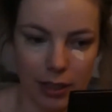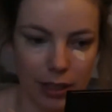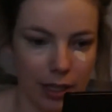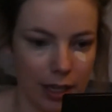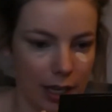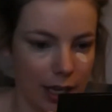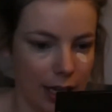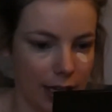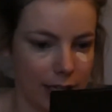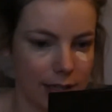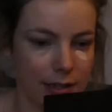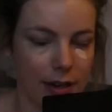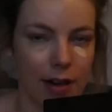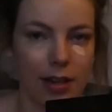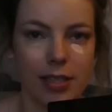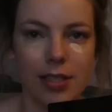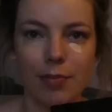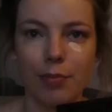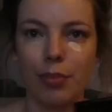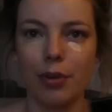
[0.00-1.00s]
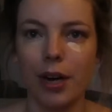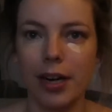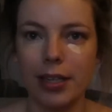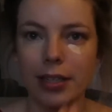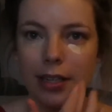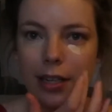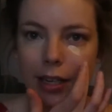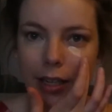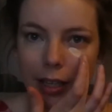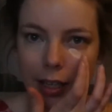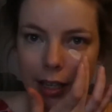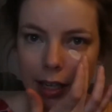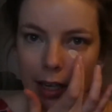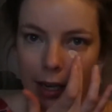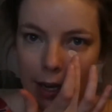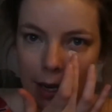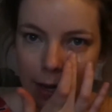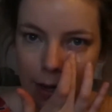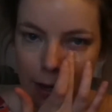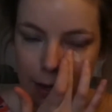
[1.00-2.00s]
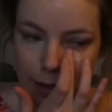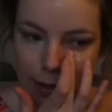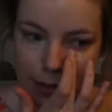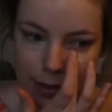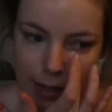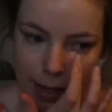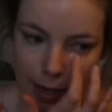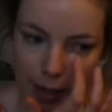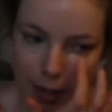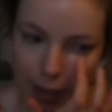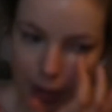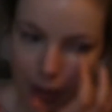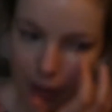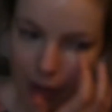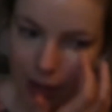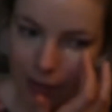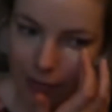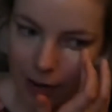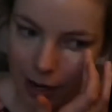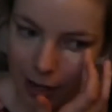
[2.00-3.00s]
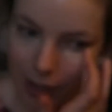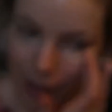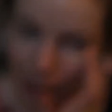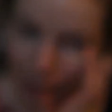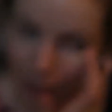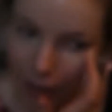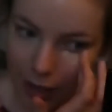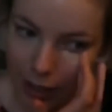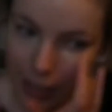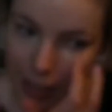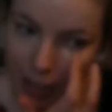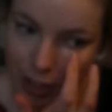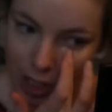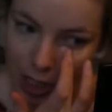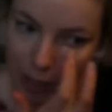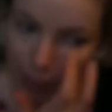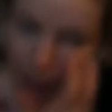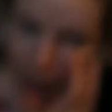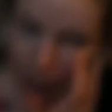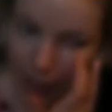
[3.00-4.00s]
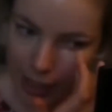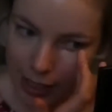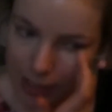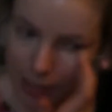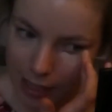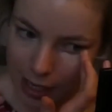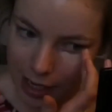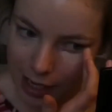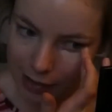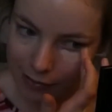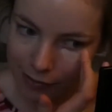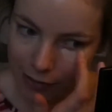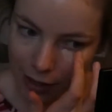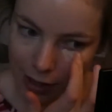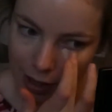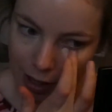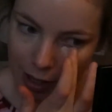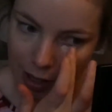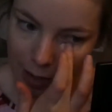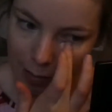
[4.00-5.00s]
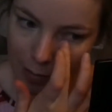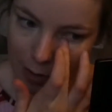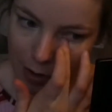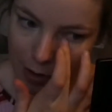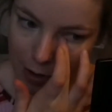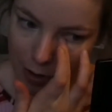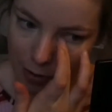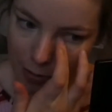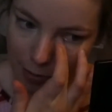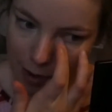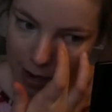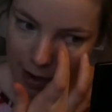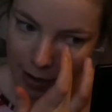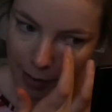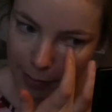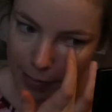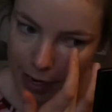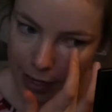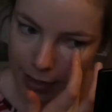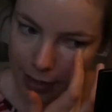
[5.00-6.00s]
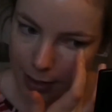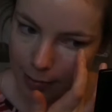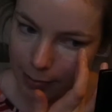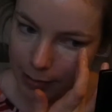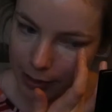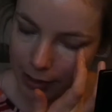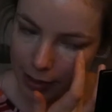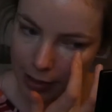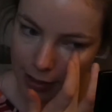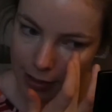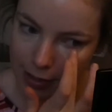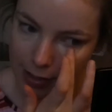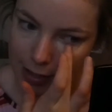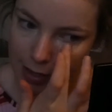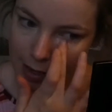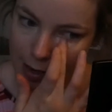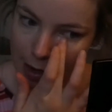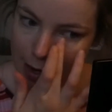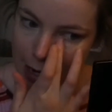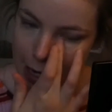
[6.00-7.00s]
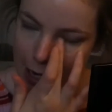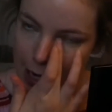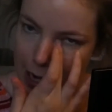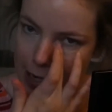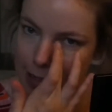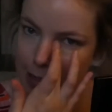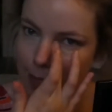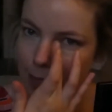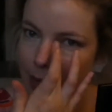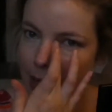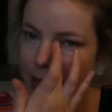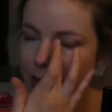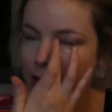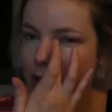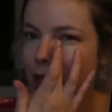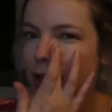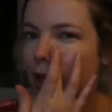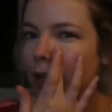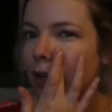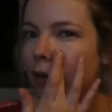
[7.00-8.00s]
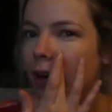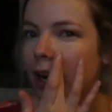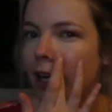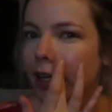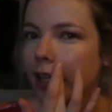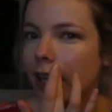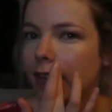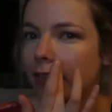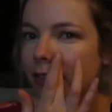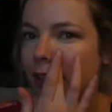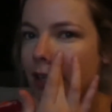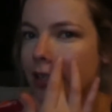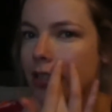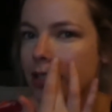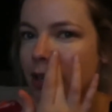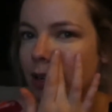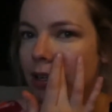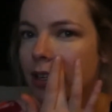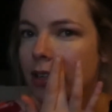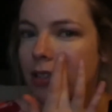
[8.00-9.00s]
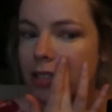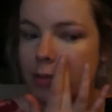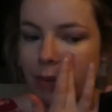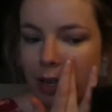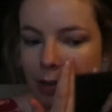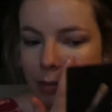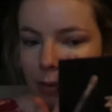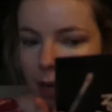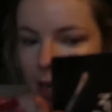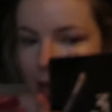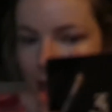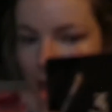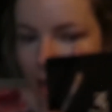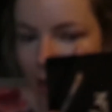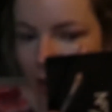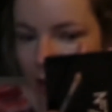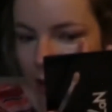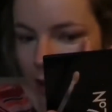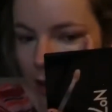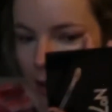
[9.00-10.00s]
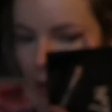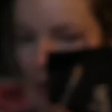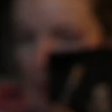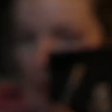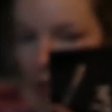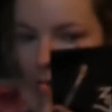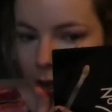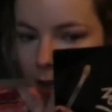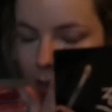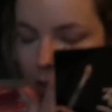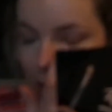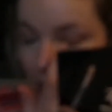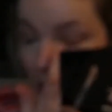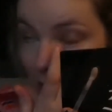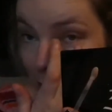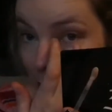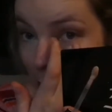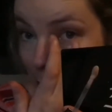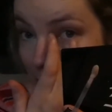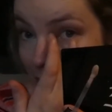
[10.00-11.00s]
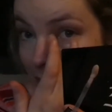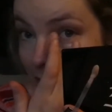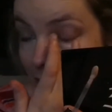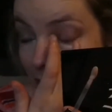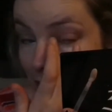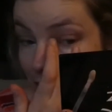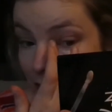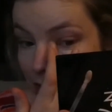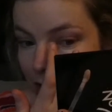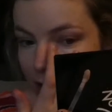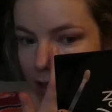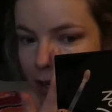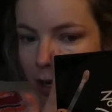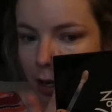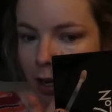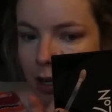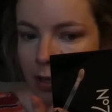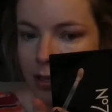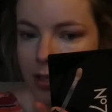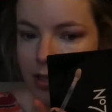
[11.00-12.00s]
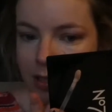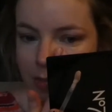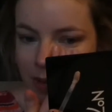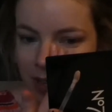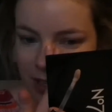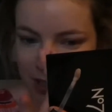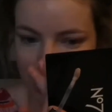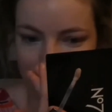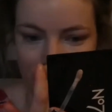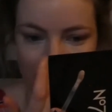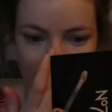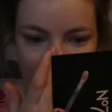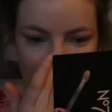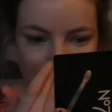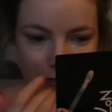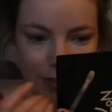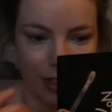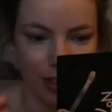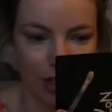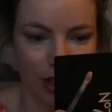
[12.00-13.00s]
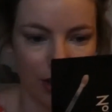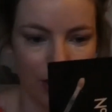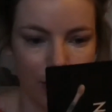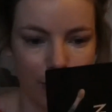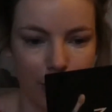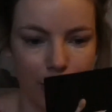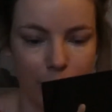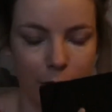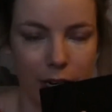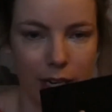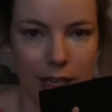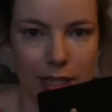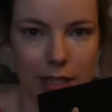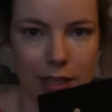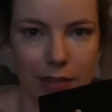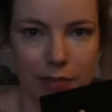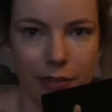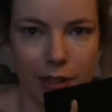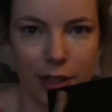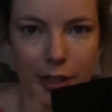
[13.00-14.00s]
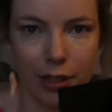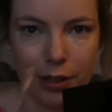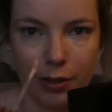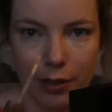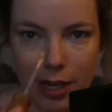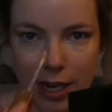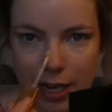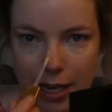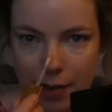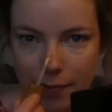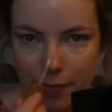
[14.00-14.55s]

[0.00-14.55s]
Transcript: it's nice and brightening. So I find I can't actually wear this if I'm not wearing makeup because it's a bit too high coverage. So it looks a bit weird that, sorry, if I'm not wearing foundation. So it's a bit too high coverage. It looks a bit weird if you, a